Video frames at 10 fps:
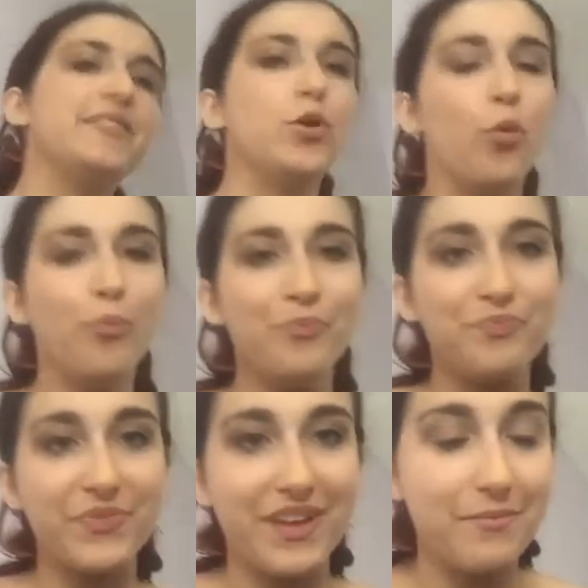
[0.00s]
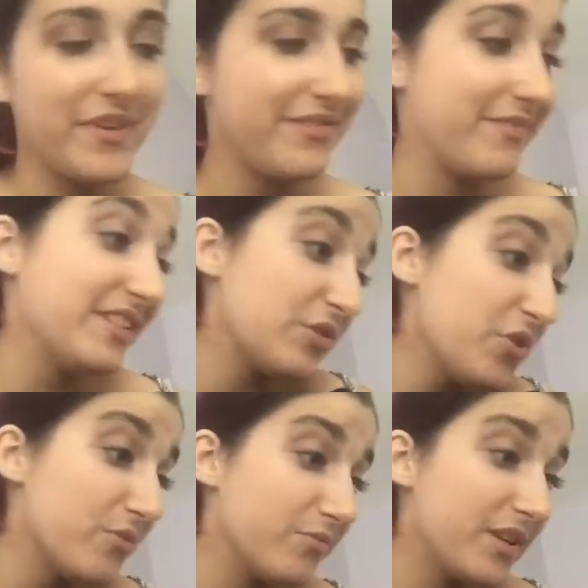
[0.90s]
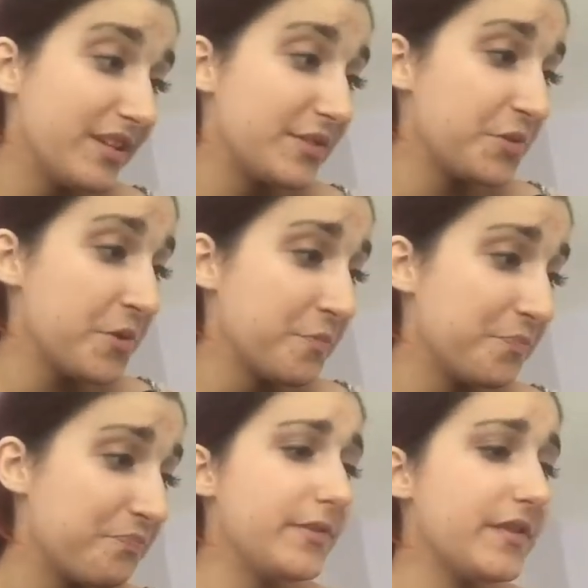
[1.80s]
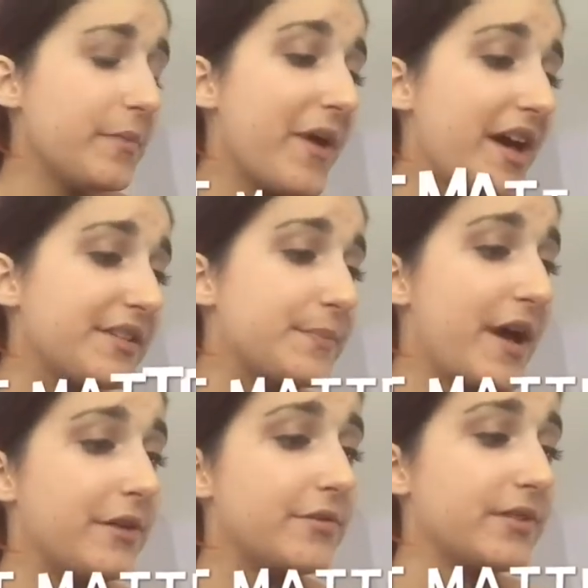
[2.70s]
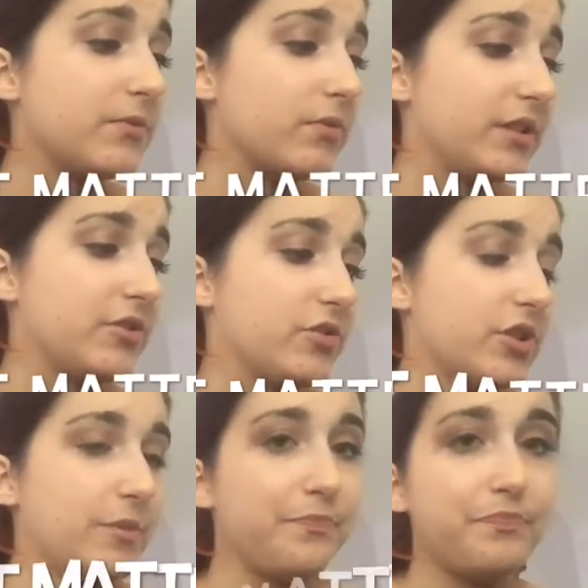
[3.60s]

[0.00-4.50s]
Nope. But it's true. It's true. You think the past matters in a relationship?